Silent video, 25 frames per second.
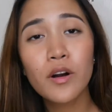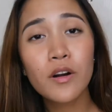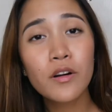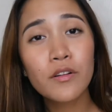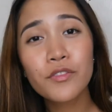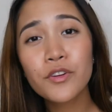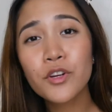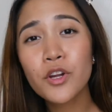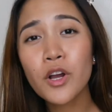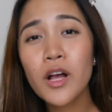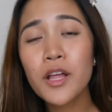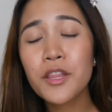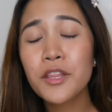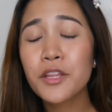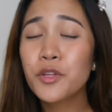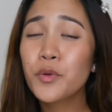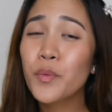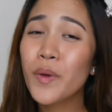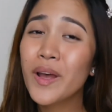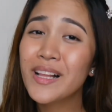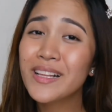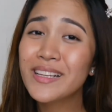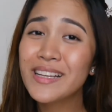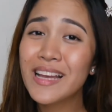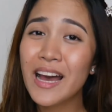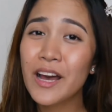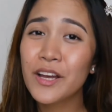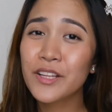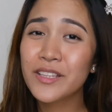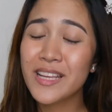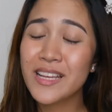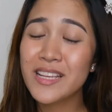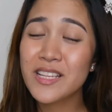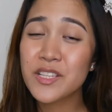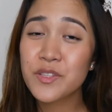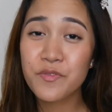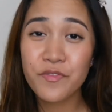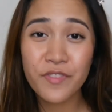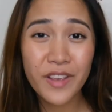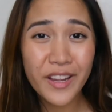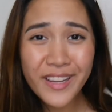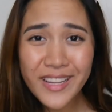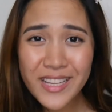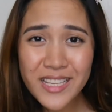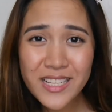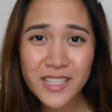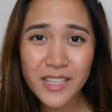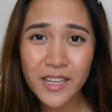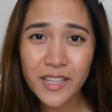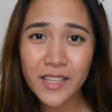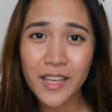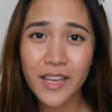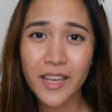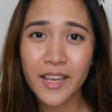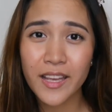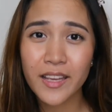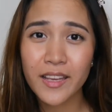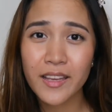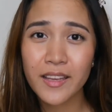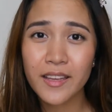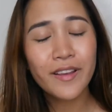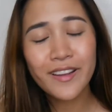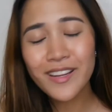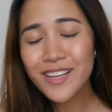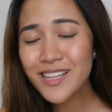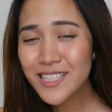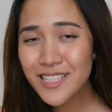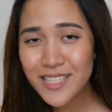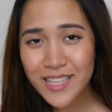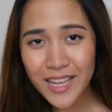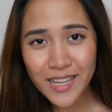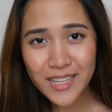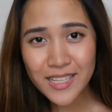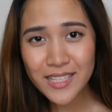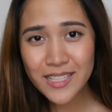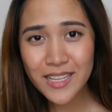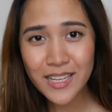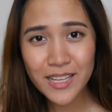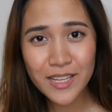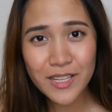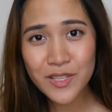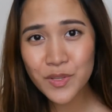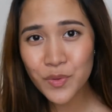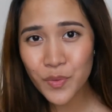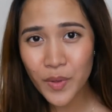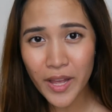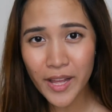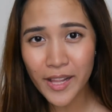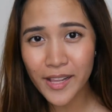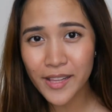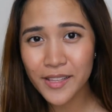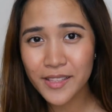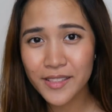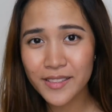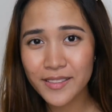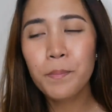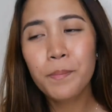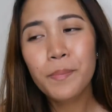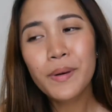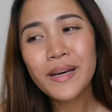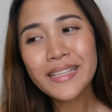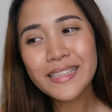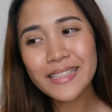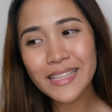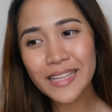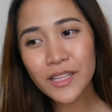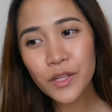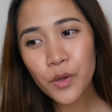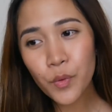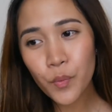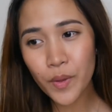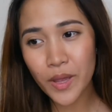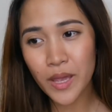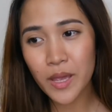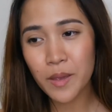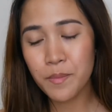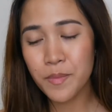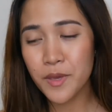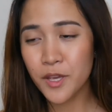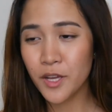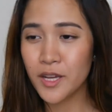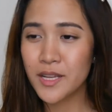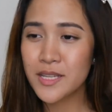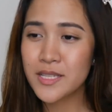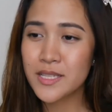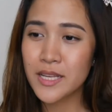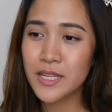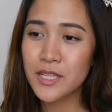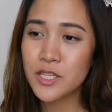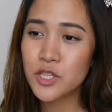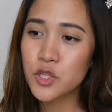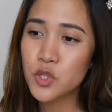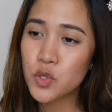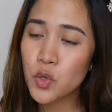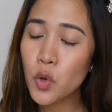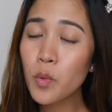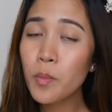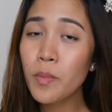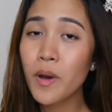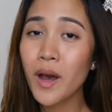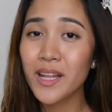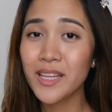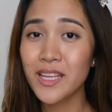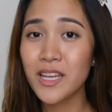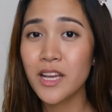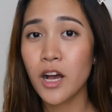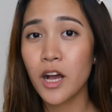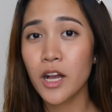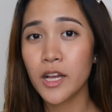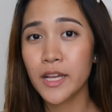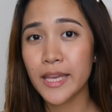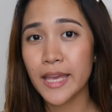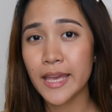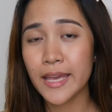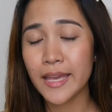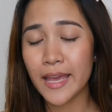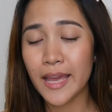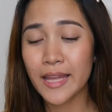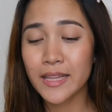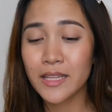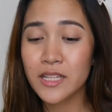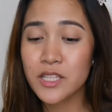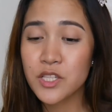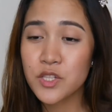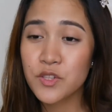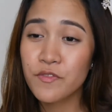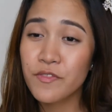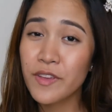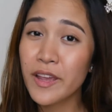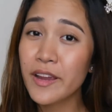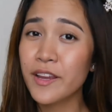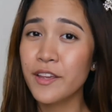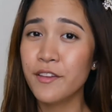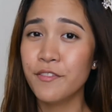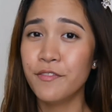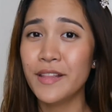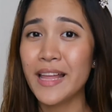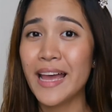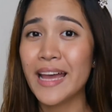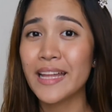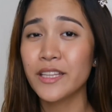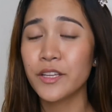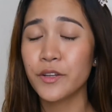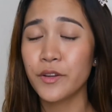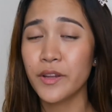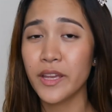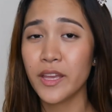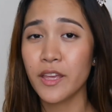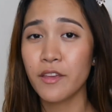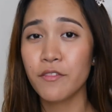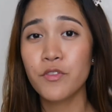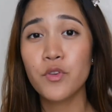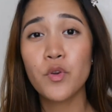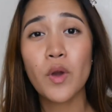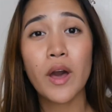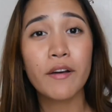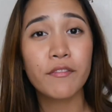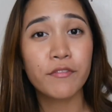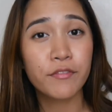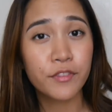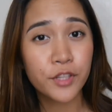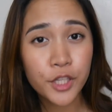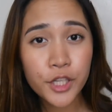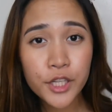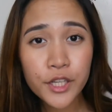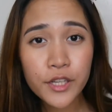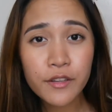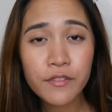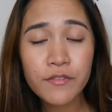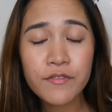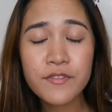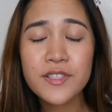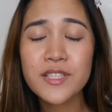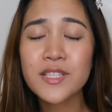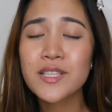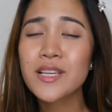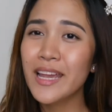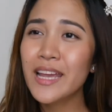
Overall, the Noelle gown is very stunning. Very sexy as well. But in a way, because it's so body-hugging and it's very flattering if you have curves,